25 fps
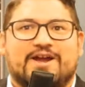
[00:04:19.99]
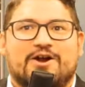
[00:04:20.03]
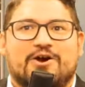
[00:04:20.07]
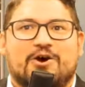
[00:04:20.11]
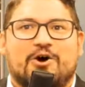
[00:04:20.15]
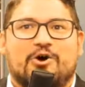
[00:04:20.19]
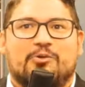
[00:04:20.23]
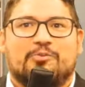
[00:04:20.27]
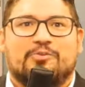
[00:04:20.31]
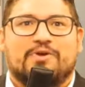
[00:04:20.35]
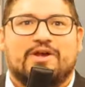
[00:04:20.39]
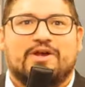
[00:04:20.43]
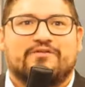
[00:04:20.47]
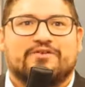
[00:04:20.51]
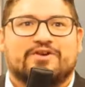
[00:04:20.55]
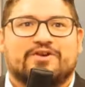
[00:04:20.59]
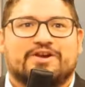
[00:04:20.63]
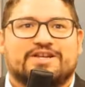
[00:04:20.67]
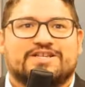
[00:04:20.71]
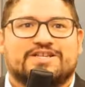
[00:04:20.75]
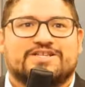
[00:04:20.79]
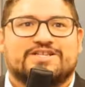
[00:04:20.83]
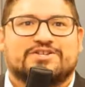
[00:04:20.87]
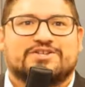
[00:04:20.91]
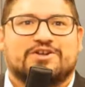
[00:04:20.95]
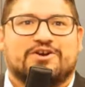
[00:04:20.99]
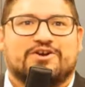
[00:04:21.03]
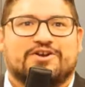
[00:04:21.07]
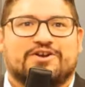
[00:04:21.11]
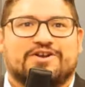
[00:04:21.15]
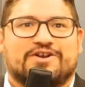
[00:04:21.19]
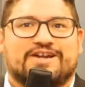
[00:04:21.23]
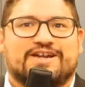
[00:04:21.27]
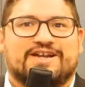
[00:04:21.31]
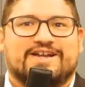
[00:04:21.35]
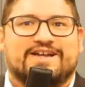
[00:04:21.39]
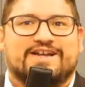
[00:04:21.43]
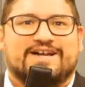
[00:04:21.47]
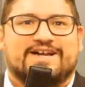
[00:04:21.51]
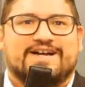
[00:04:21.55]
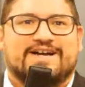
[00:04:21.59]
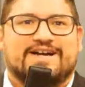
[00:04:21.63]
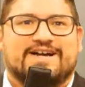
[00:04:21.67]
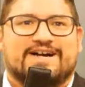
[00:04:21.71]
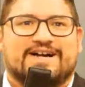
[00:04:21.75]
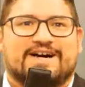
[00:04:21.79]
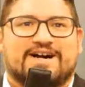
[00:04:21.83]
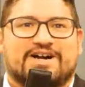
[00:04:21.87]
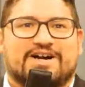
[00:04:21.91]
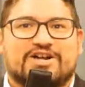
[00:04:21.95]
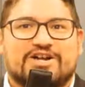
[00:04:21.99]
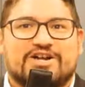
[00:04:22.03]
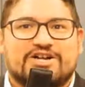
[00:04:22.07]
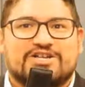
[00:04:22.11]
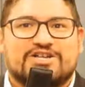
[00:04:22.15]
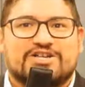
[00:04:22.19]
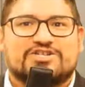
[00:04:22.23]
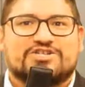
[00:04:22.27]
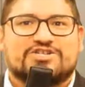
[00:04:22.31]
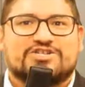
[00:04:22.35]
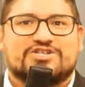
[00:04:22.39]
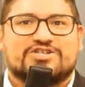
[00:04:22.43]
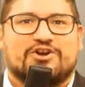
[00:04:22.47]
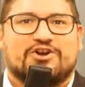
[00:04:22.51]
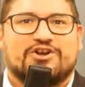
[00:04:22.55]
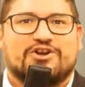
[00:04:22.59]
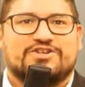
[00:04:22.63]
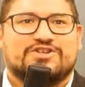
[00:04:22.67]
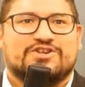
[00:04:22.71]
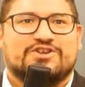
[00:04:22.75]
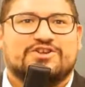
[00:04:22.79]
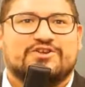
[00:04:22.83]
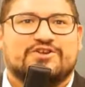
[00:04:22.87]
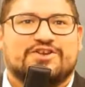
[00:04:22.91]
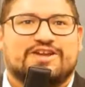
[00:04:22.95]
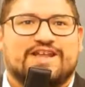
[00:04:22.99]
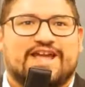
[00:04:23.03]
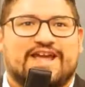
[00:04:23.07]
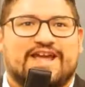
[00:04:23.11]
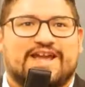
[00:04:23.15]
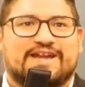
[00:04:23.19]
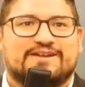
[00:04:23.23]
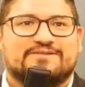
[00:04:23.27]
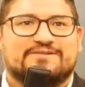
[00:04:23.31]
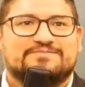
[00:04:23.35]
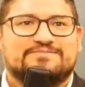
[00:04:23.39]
Hope you have a good start to your day.